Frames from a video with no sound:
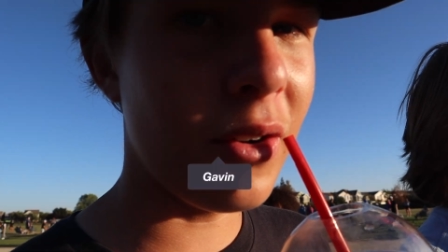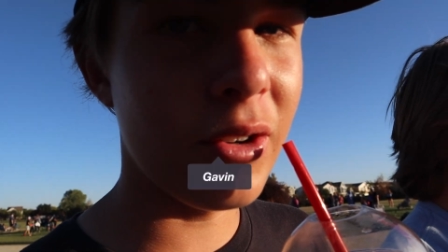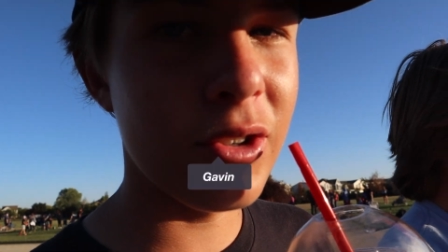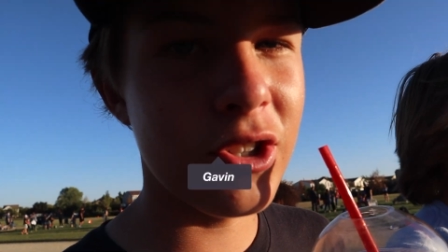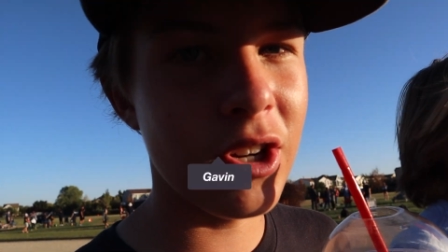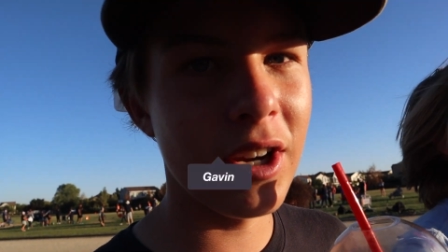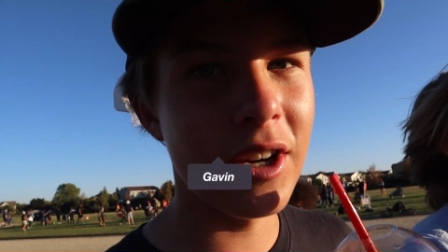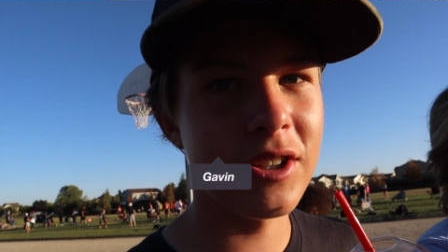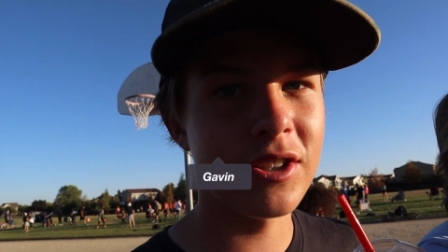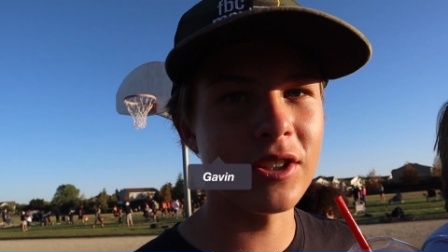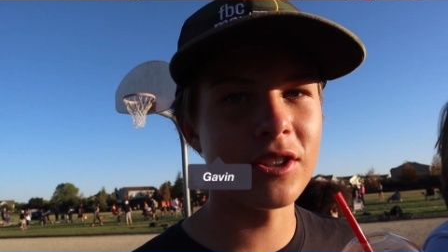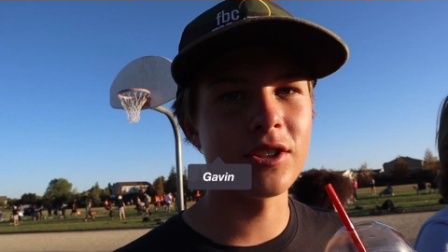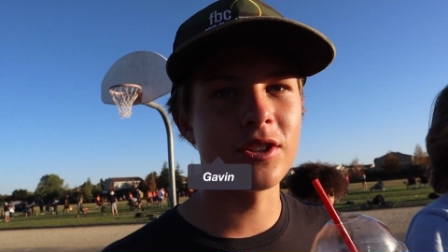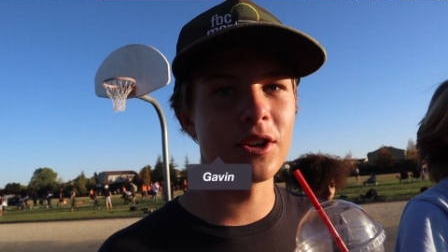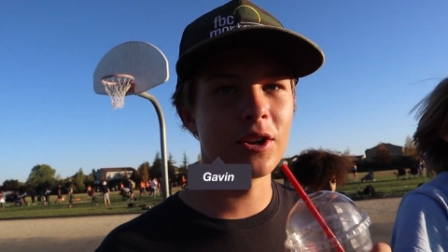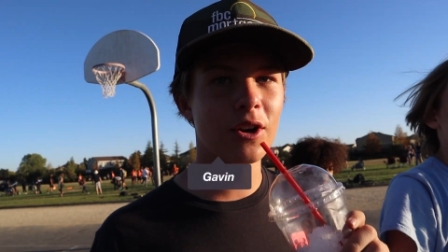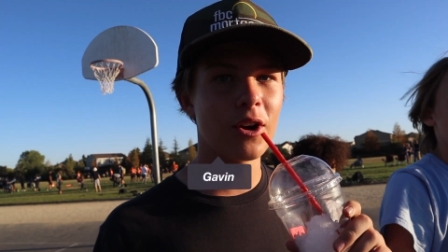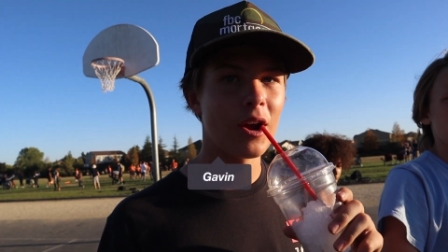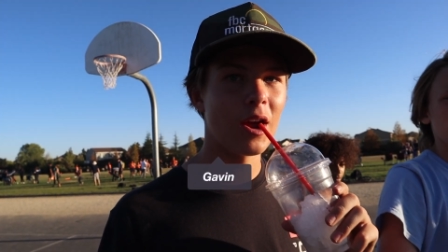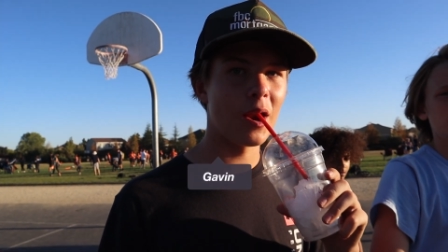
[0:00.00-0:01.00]
known Jada since
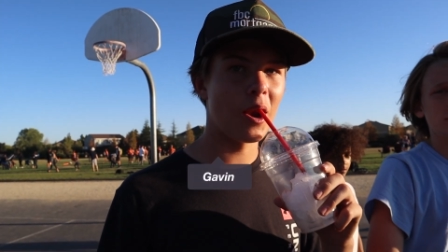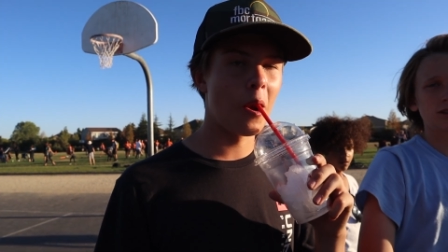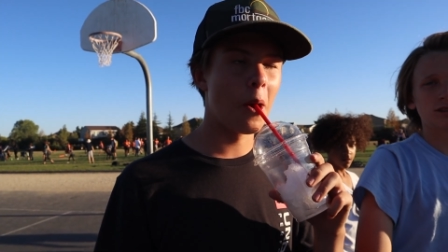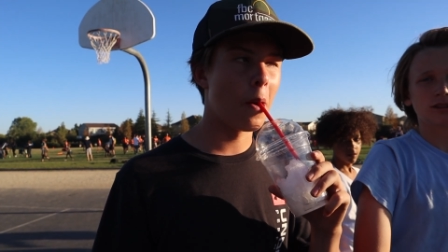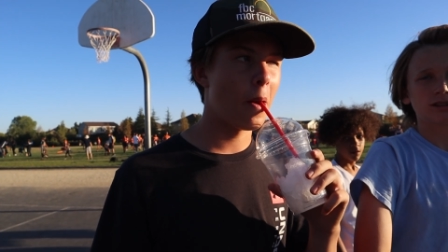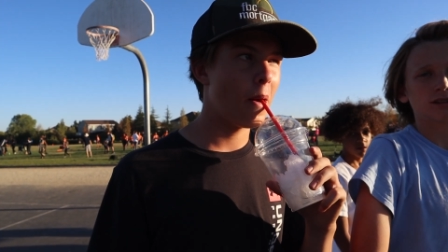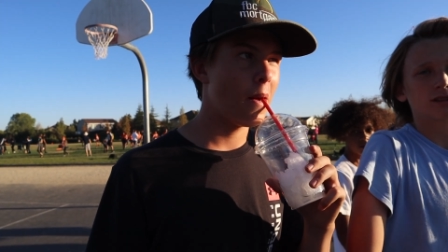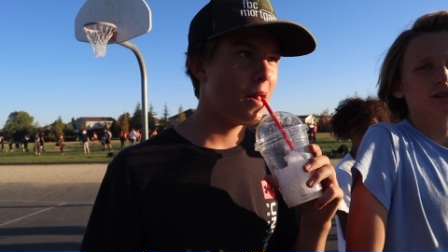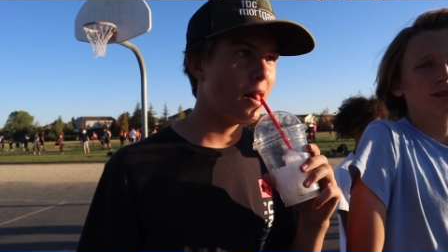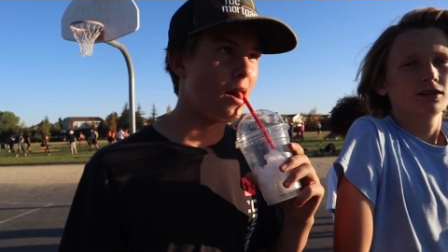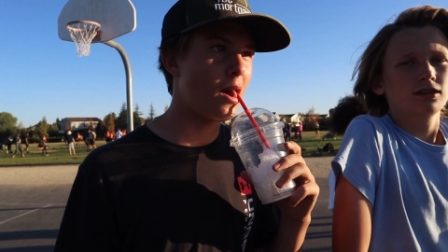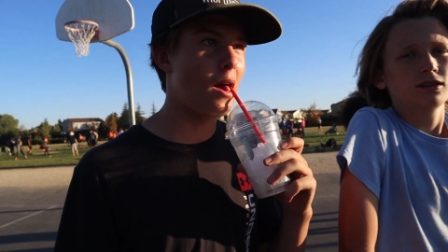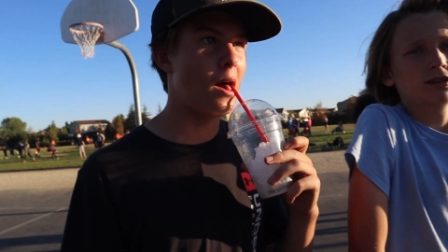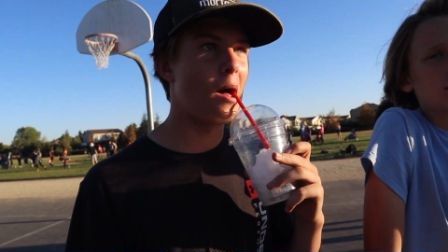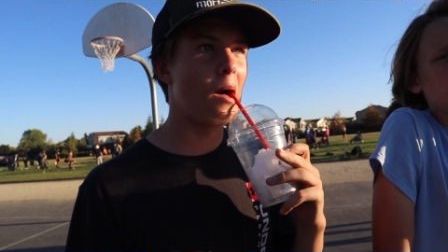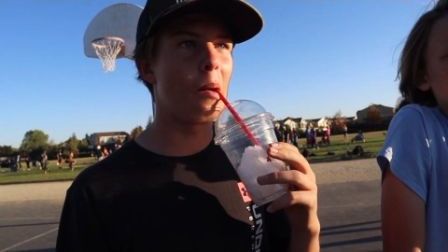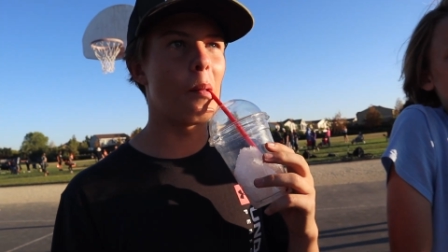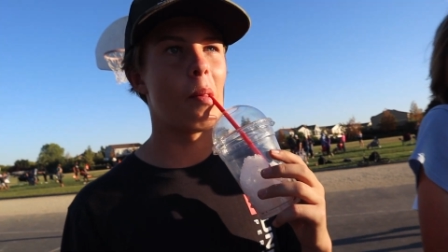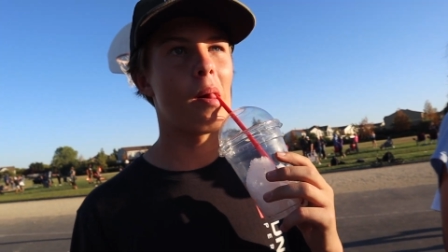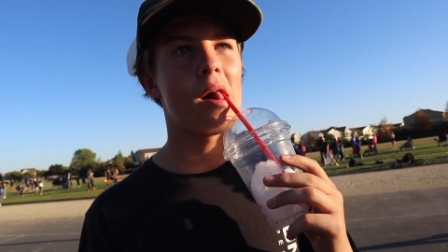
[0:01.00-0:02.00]
third grade.
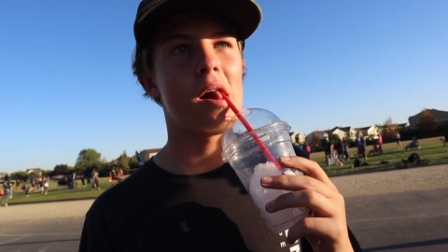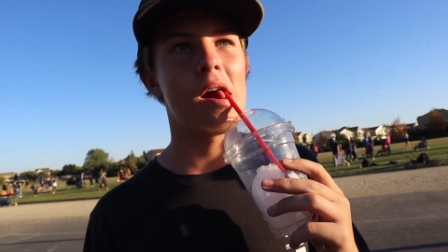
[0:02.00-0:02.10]
Uh,